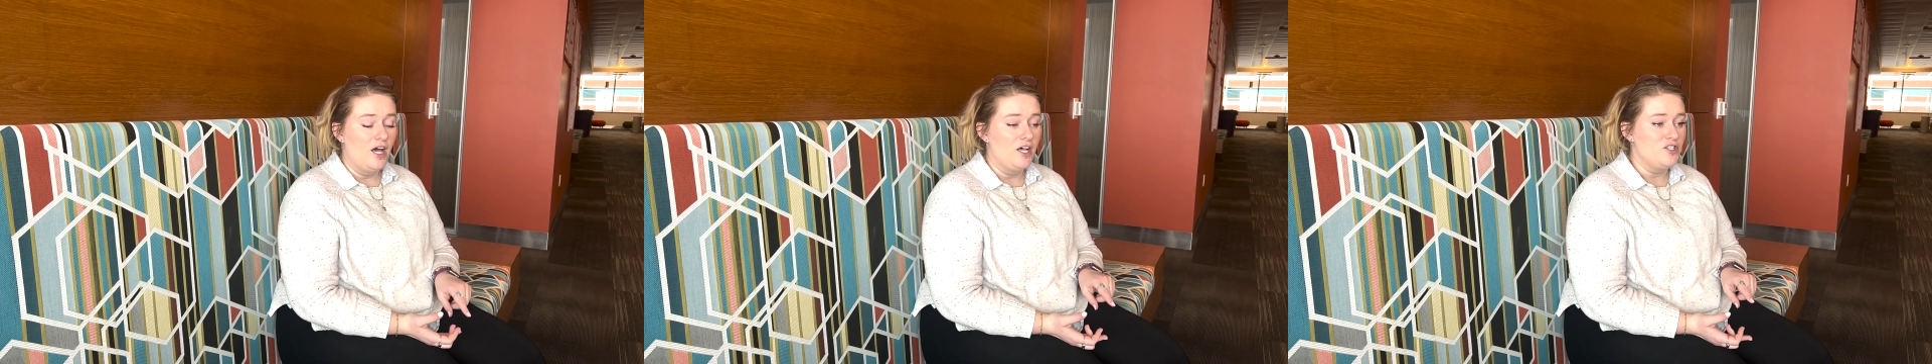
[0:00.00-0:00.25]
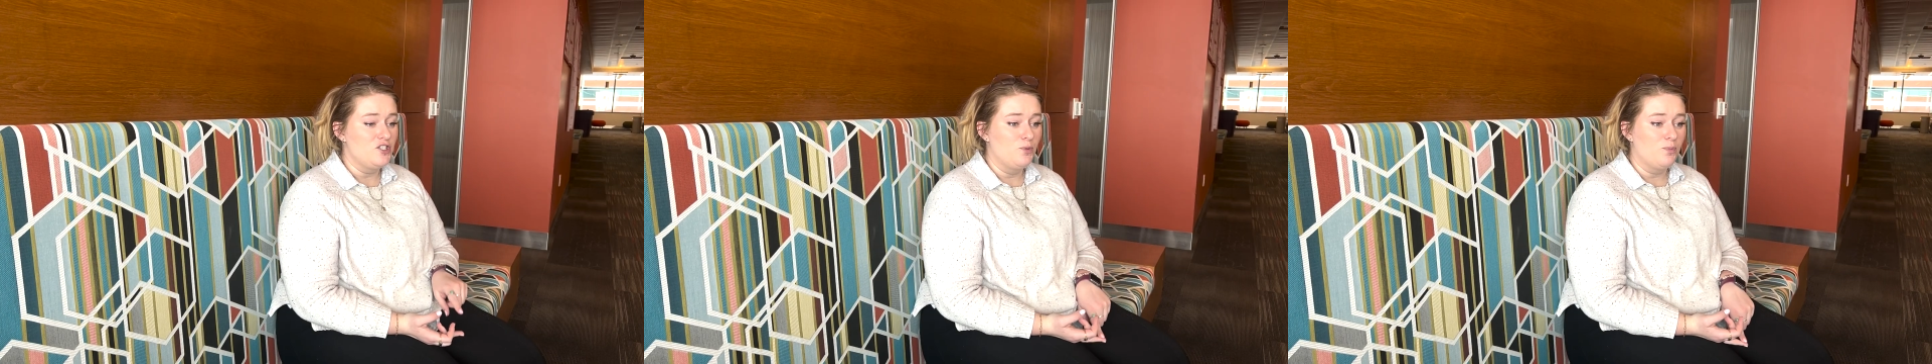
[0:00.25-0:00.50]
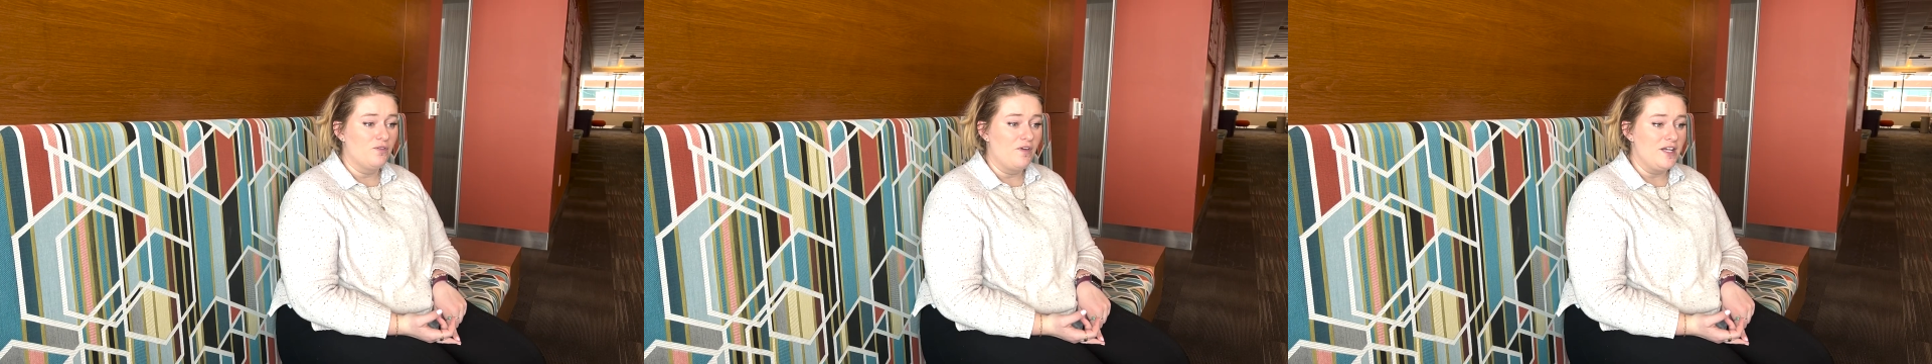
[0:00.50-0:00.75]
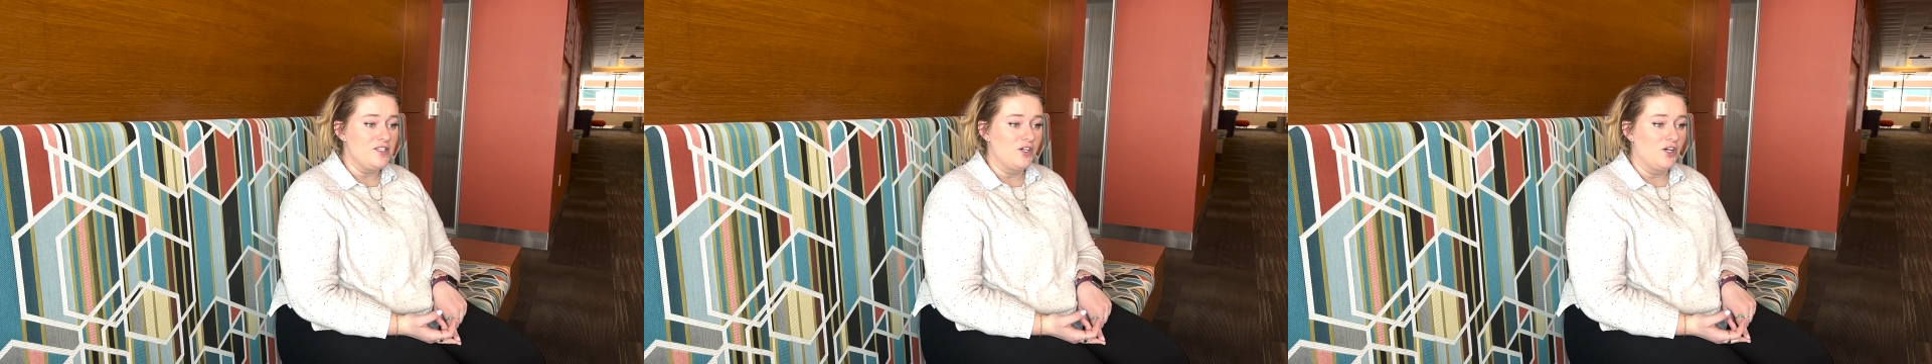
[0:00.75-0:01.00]
a
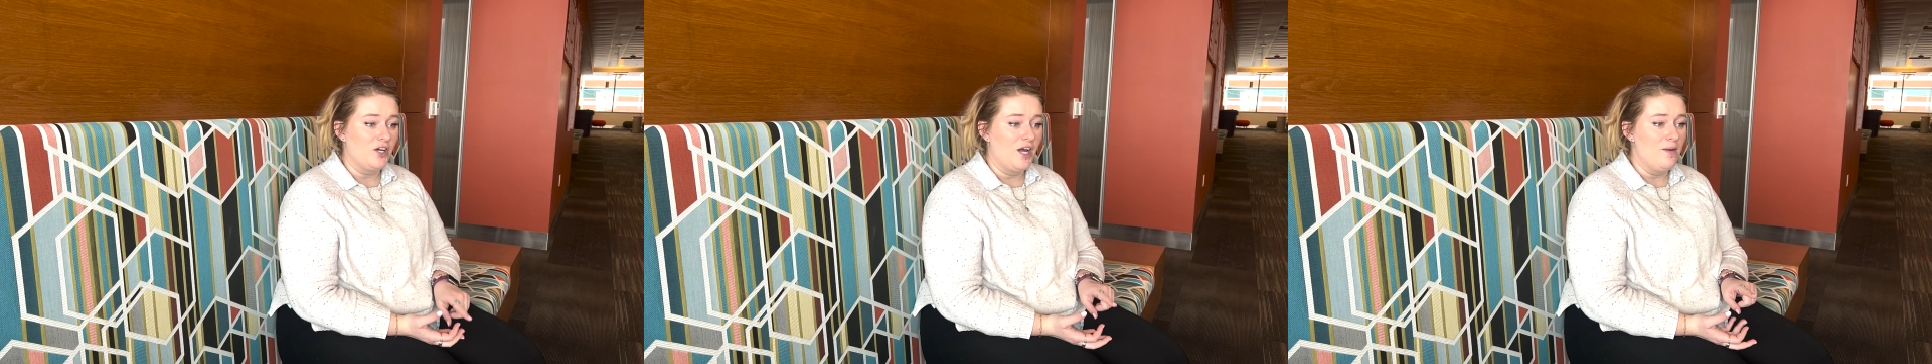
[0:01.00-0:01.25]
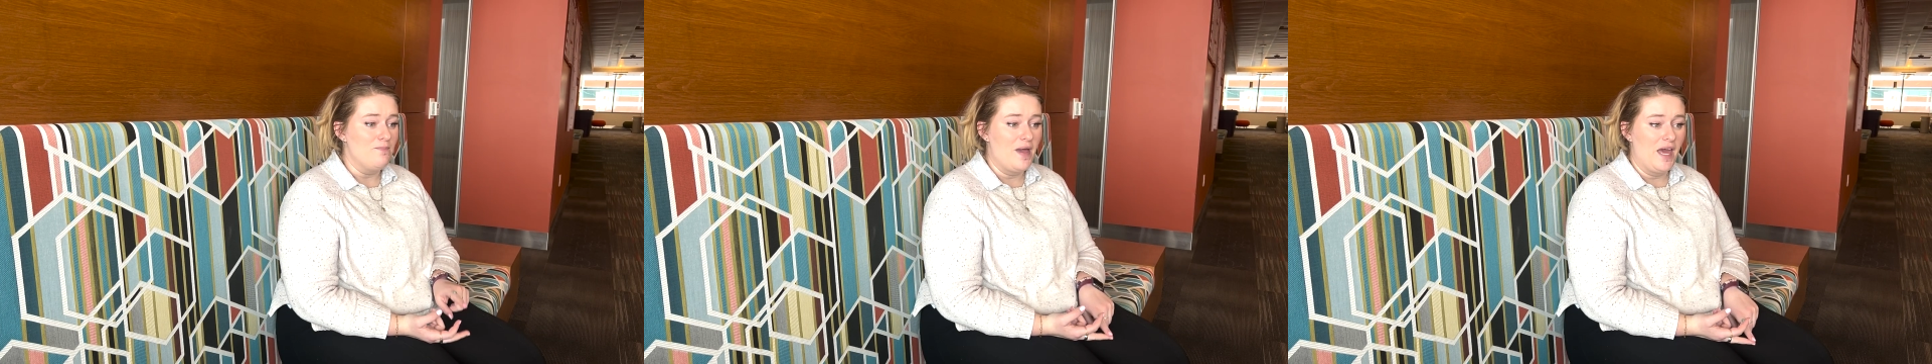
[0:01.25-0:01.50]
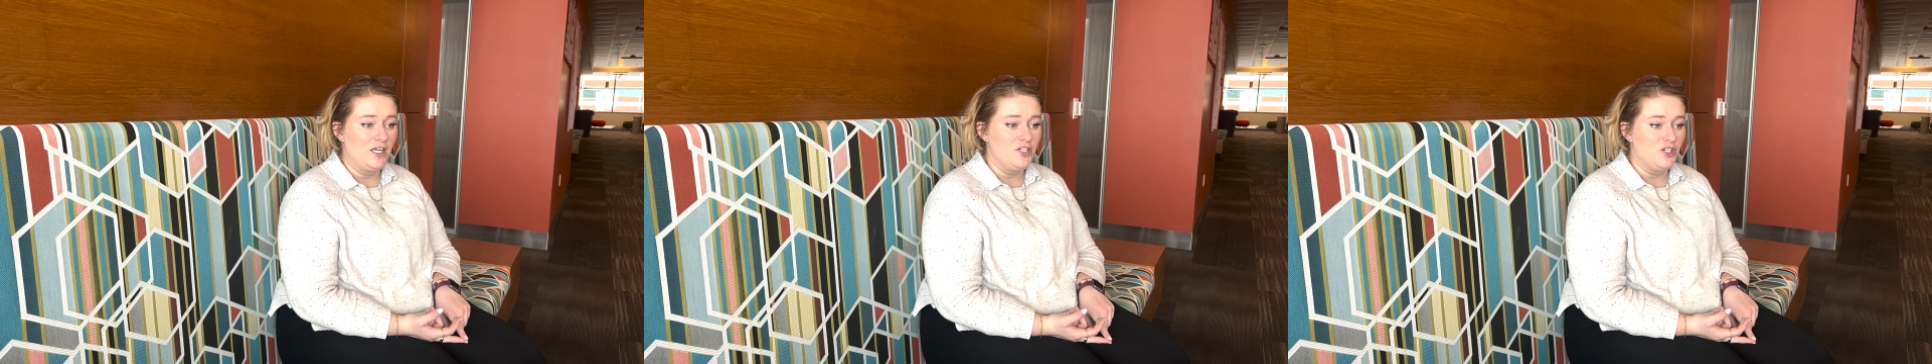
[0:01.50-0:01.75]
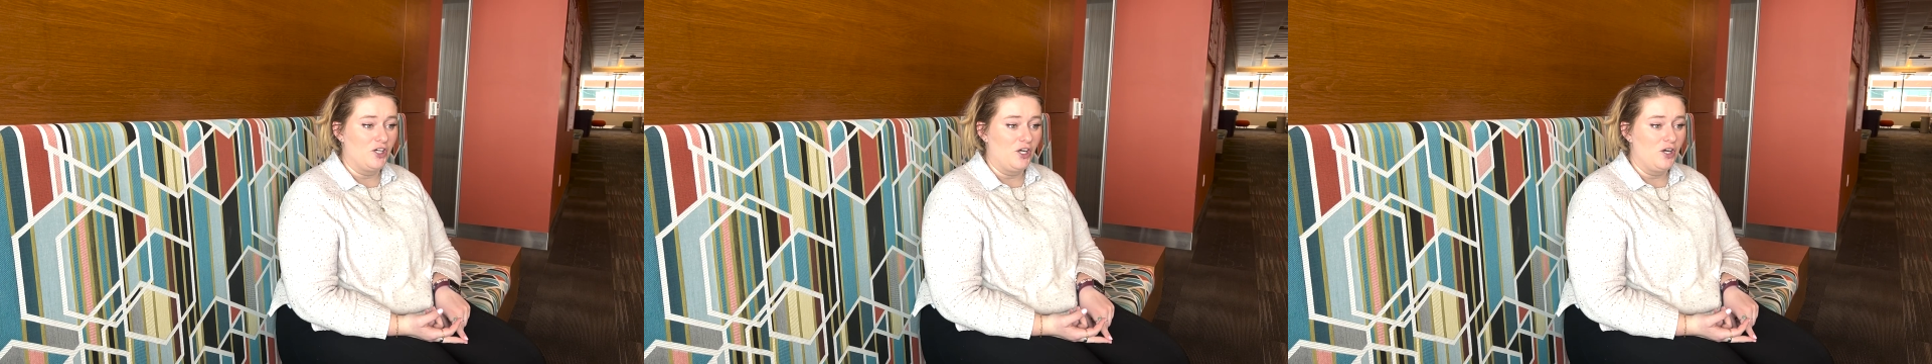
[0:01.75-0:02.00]
supervisor, a
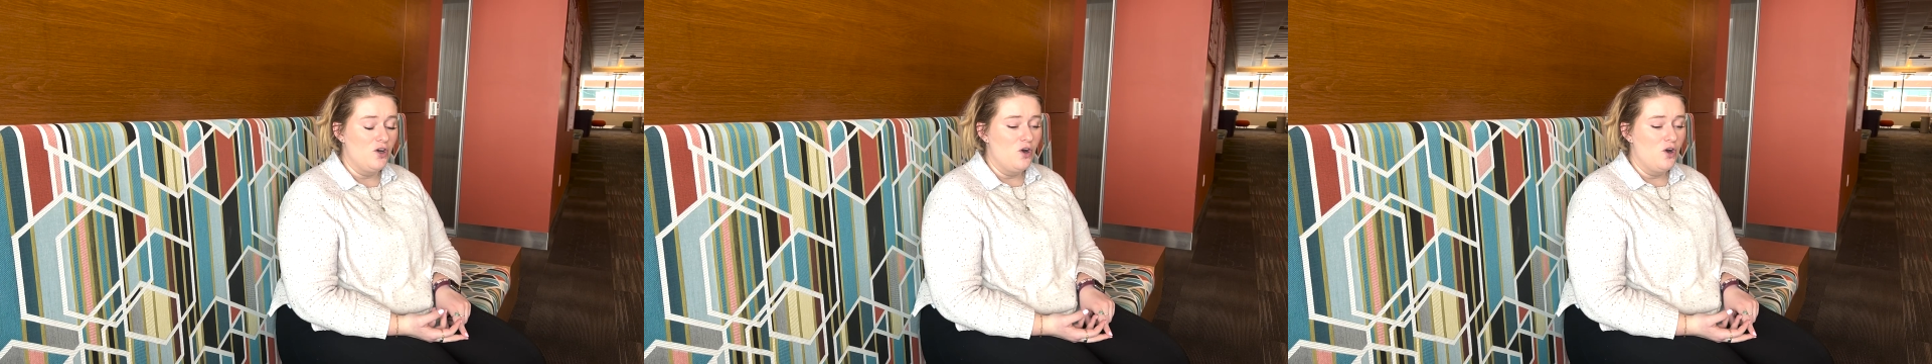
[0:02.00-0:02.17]
manager,